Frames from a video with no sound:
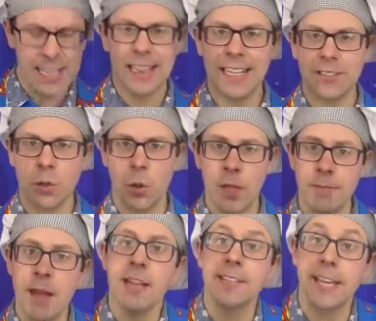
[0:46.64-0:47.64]
Let's call him
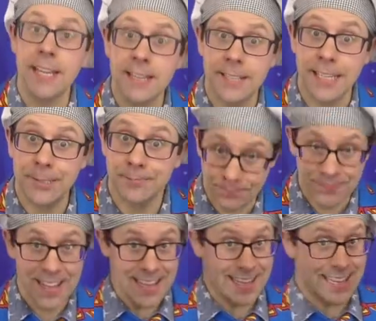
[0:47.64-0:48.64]
Tintin.
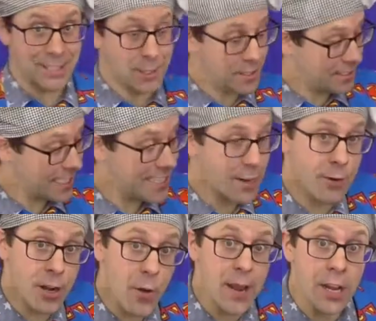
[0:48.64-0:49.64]
And as you can see, there are
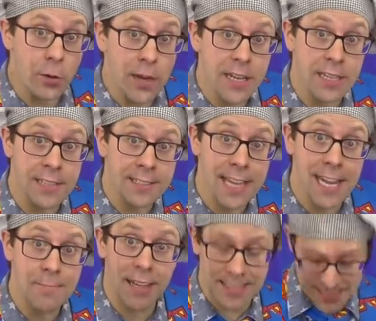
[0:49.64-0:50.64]
no ingredients in
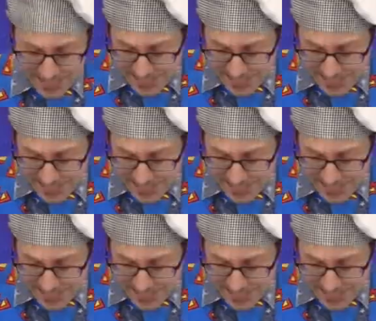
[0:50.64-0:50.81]
my tin